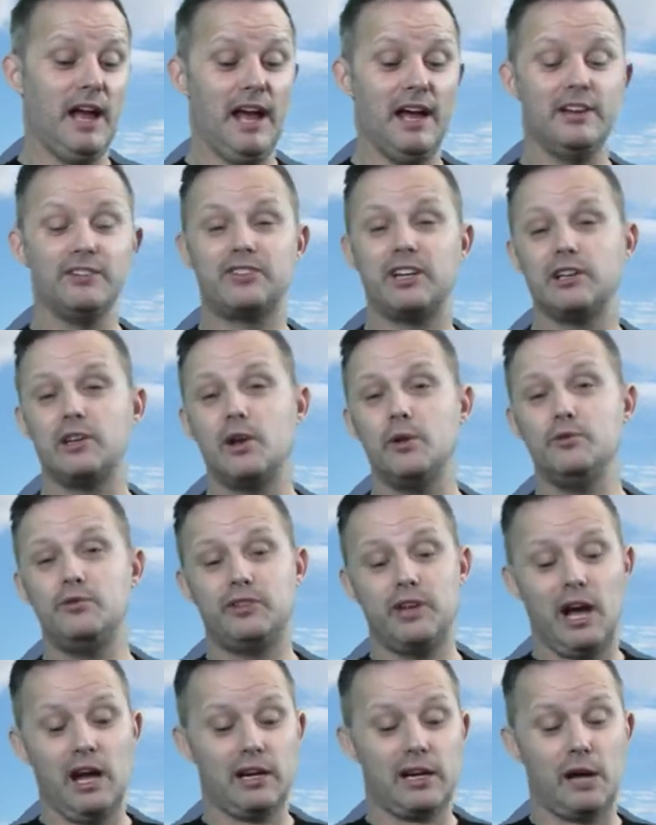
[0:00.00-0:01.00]
St.
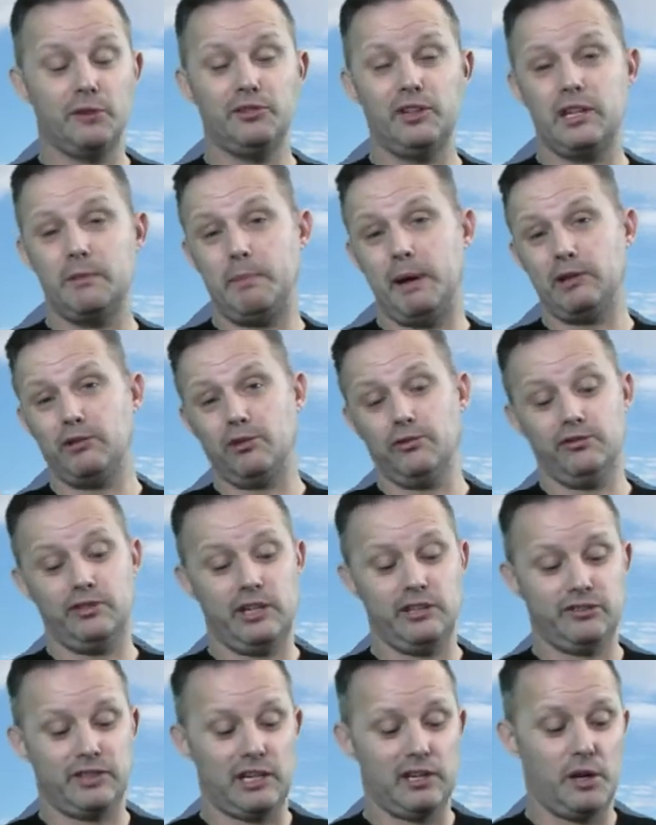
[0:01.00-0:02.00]
Lucia, go see the pitons
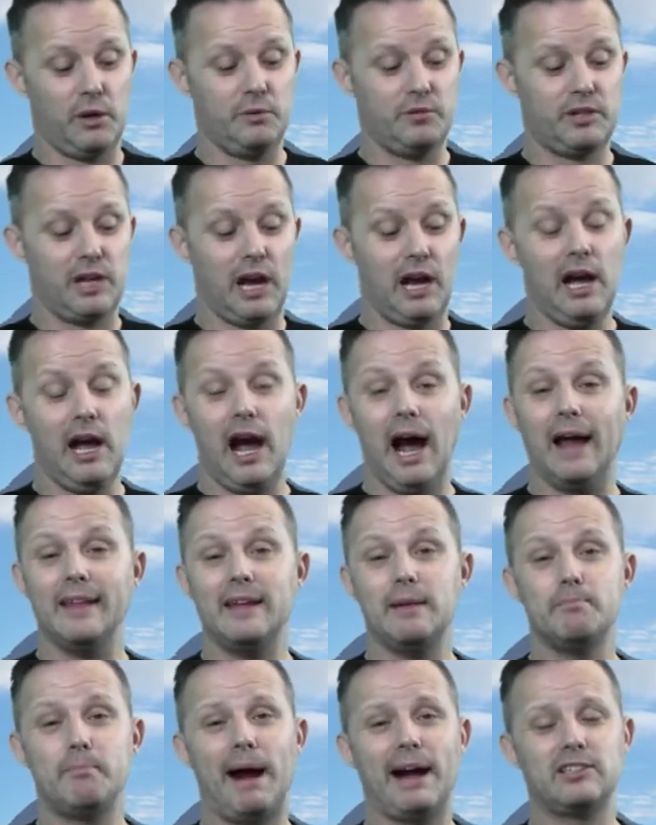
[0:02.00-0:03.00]
in St. Lucia, and
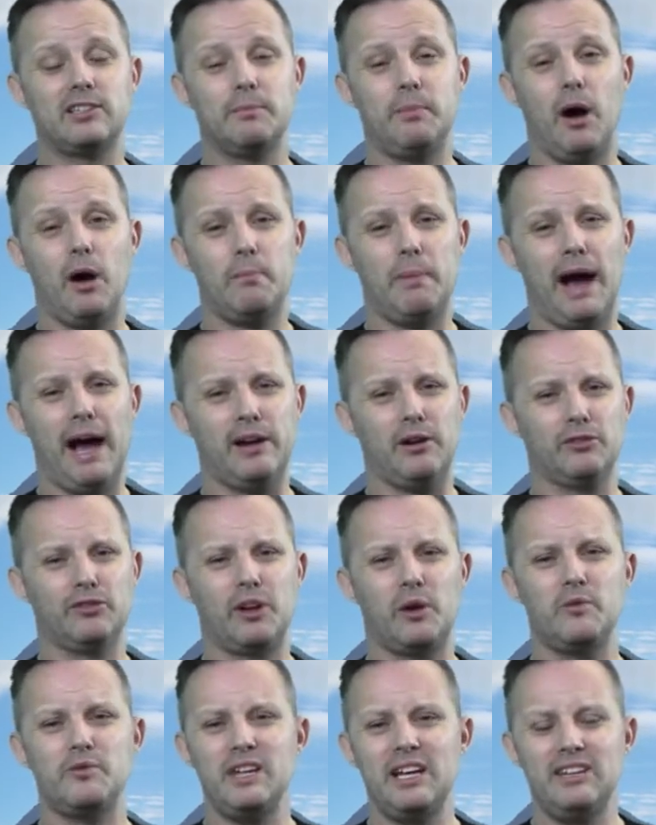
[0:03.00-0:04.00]
then back to Barbados.
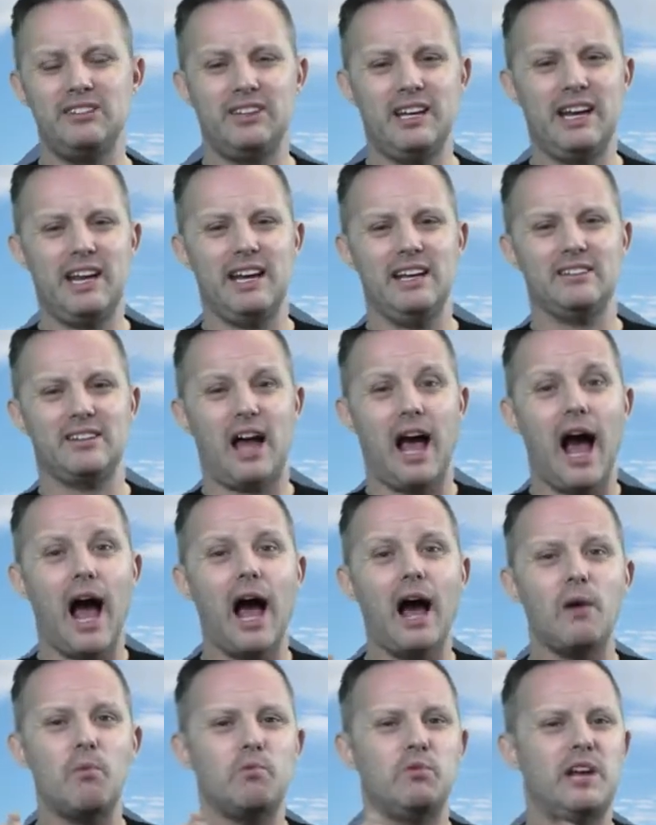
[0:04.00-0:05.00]
So this is
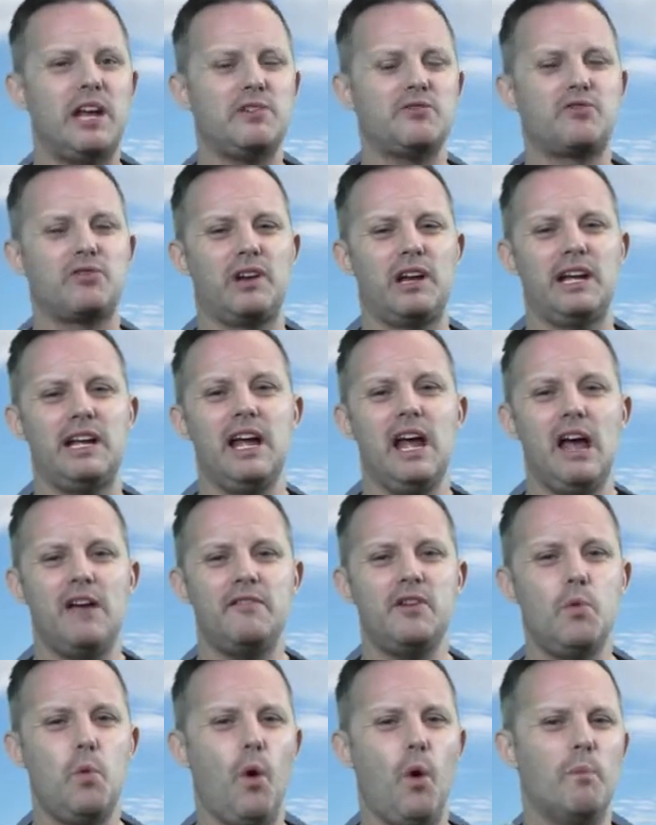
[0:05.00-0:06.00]
literally, if
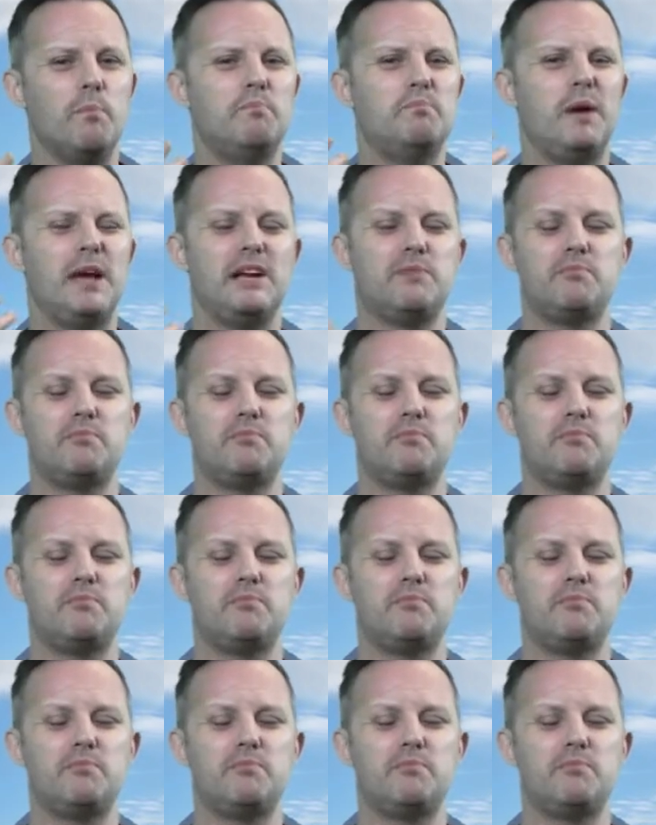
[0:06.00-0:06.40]
you want big,